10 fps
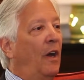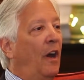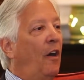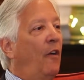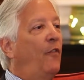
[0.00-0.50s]

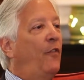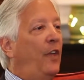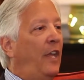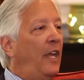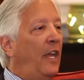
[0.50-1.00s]
of
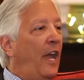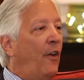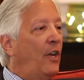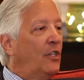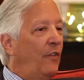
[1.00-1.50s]
the
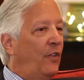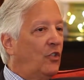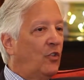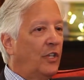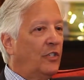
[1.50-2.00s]
areas of
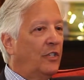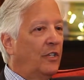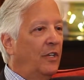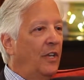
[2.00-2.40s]
interest.